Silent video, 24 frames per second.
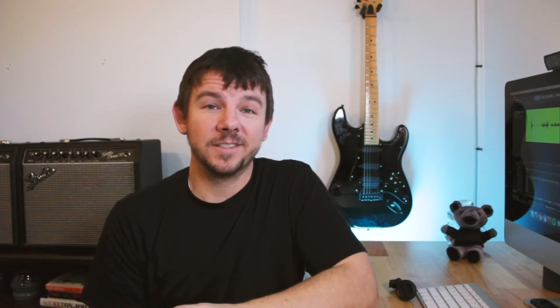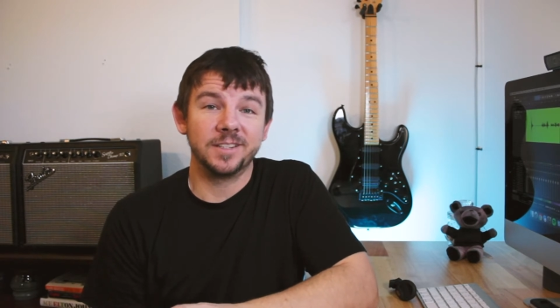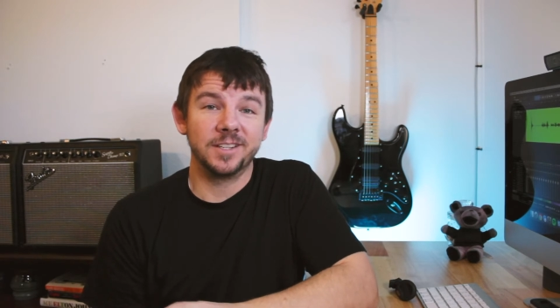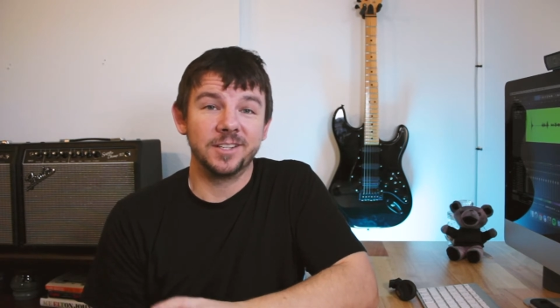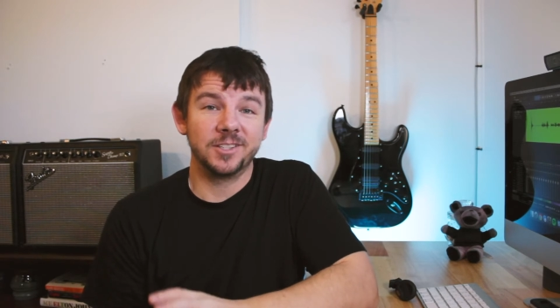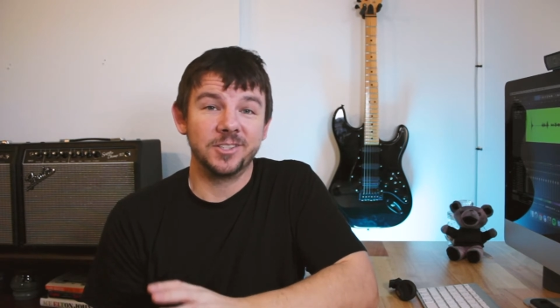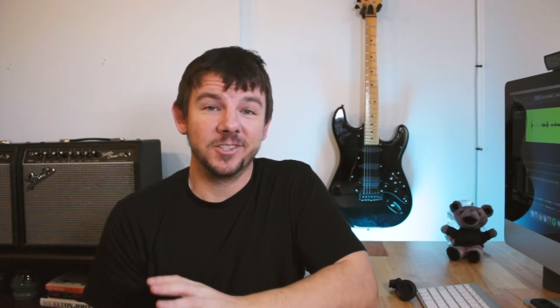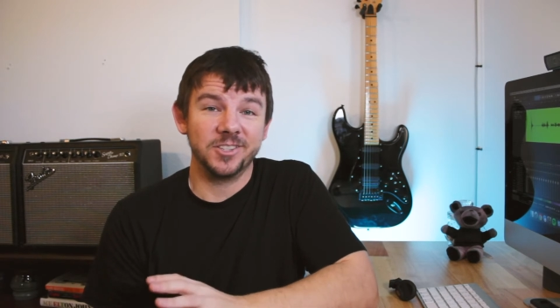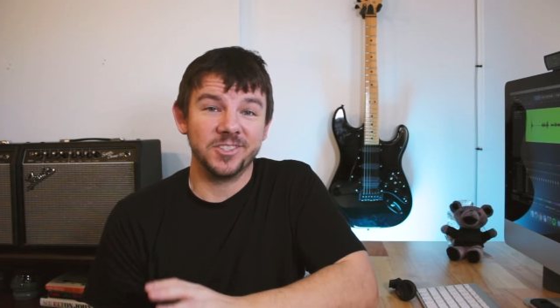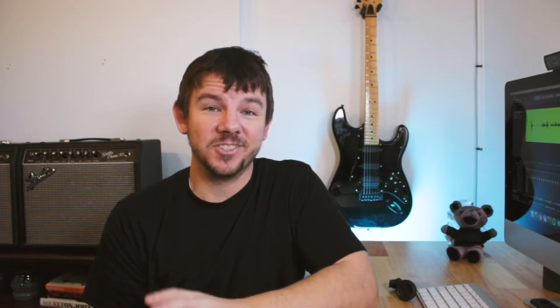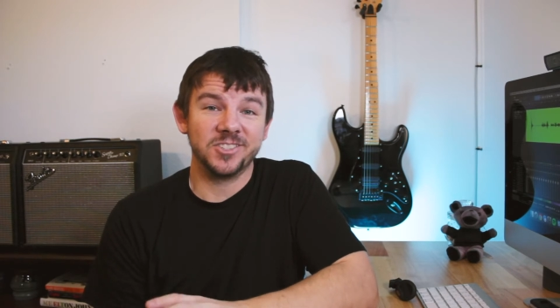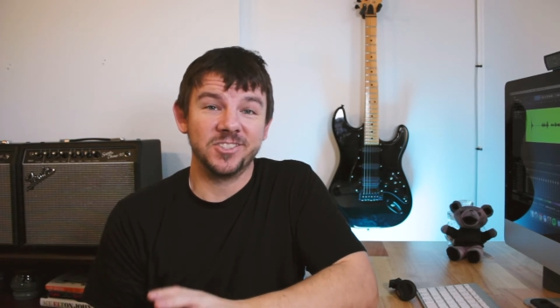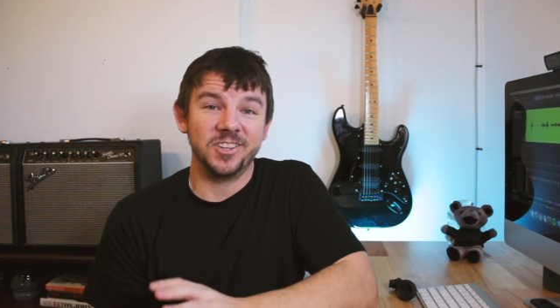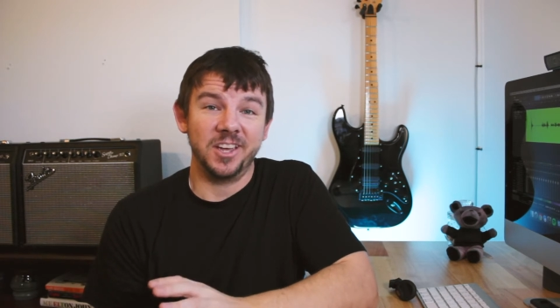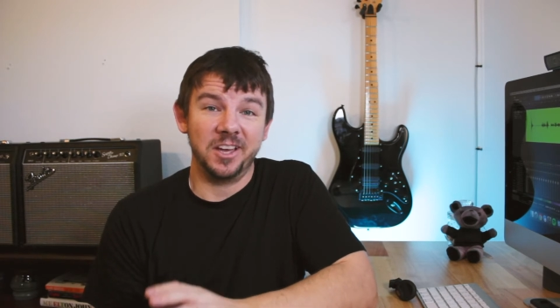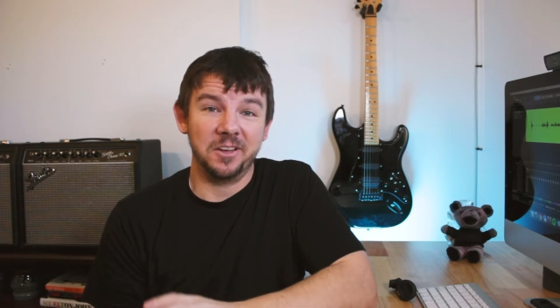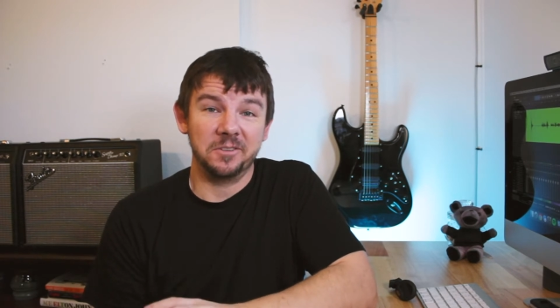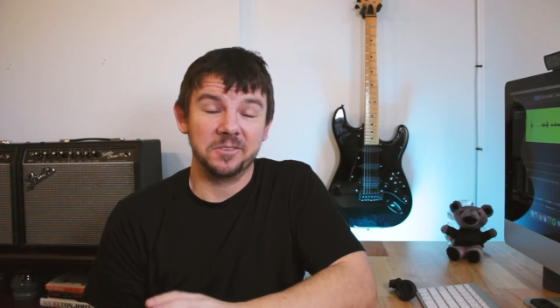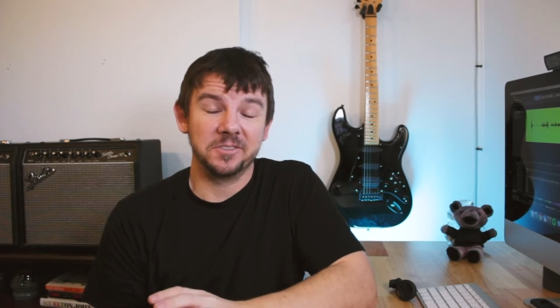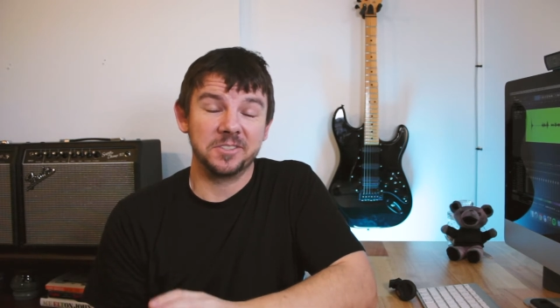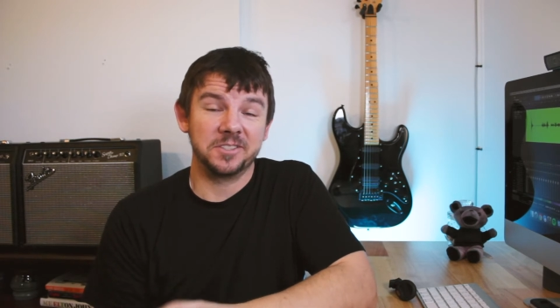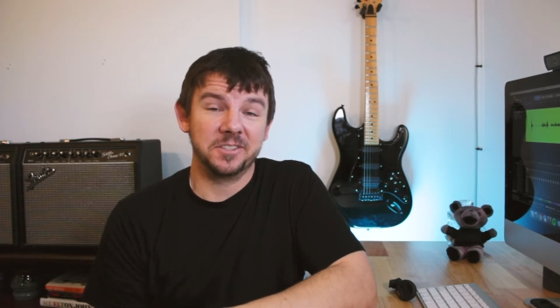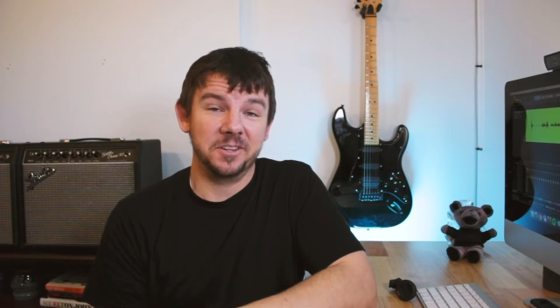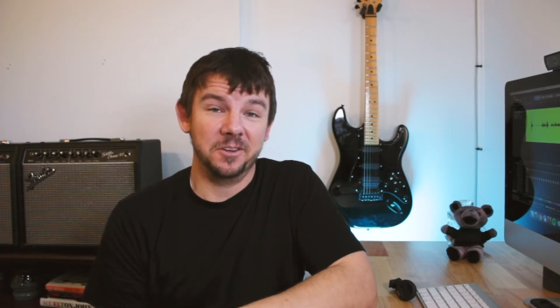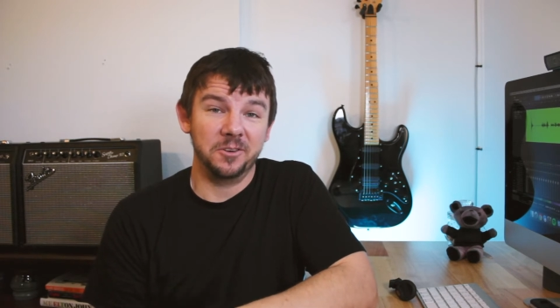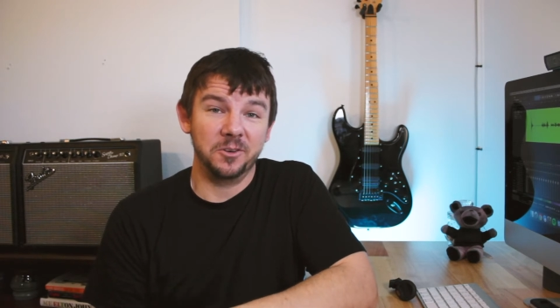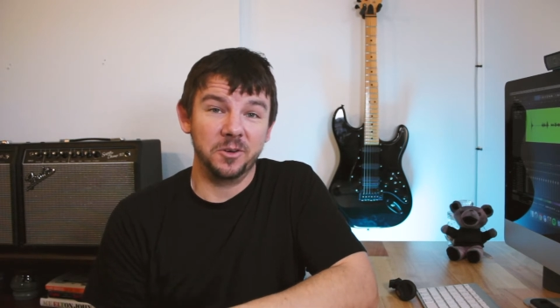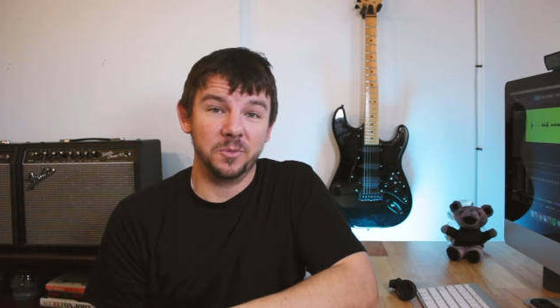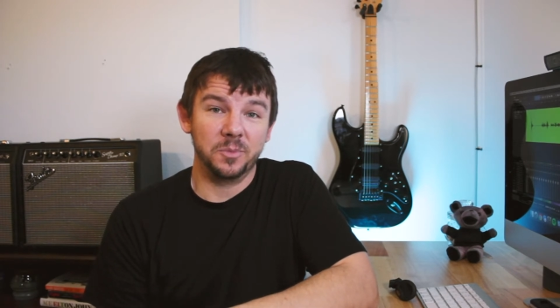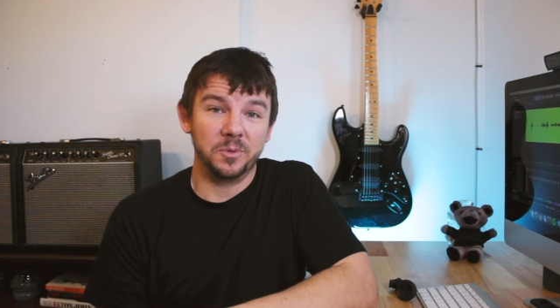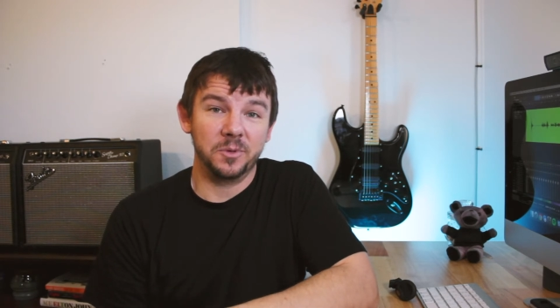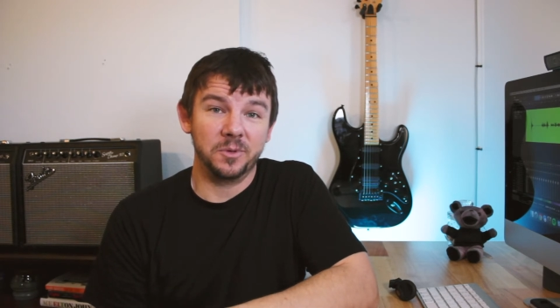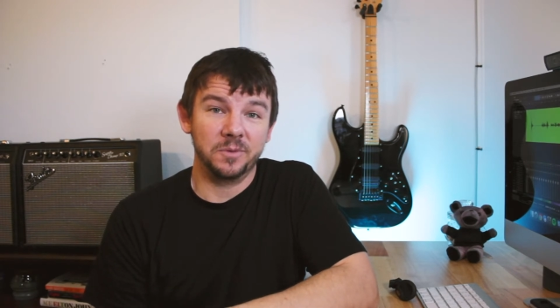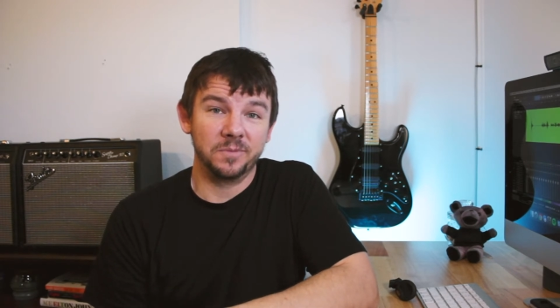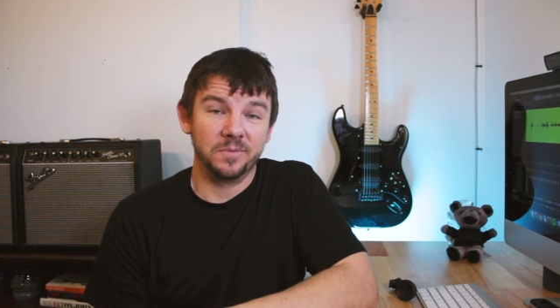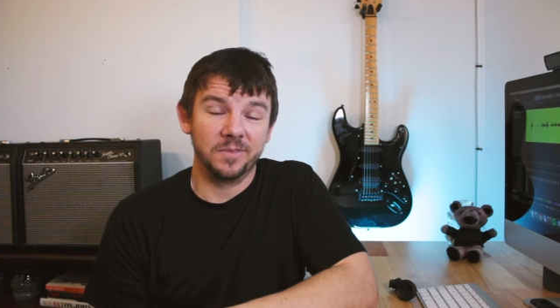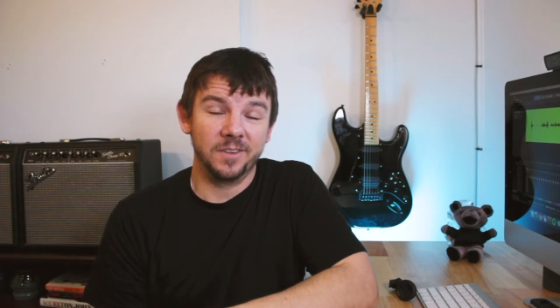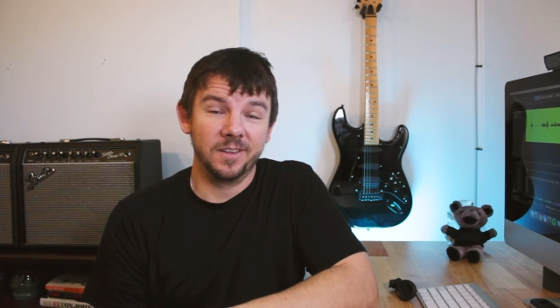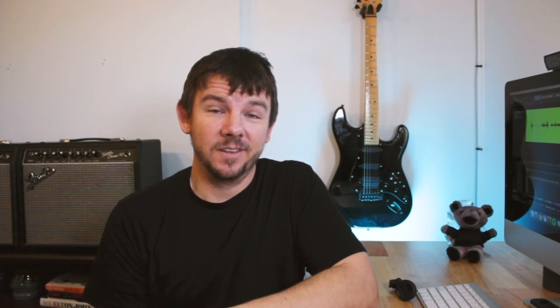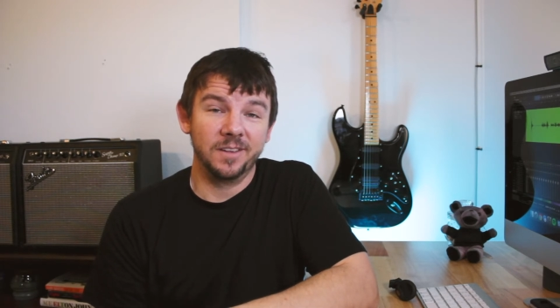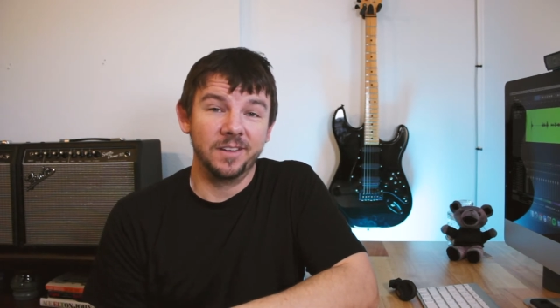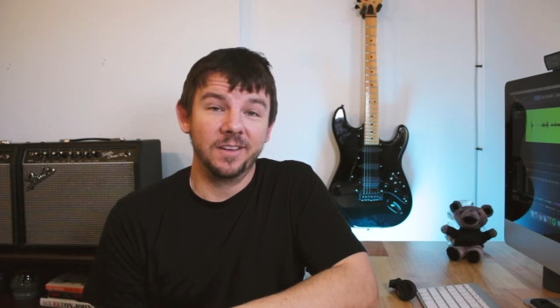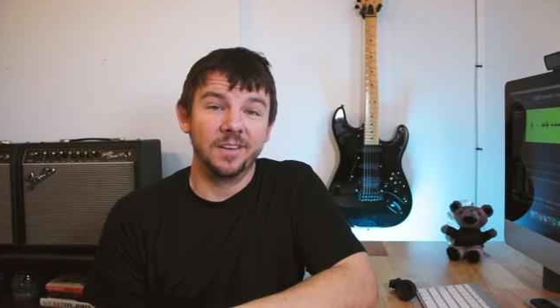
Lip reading: that it just sounds terrible?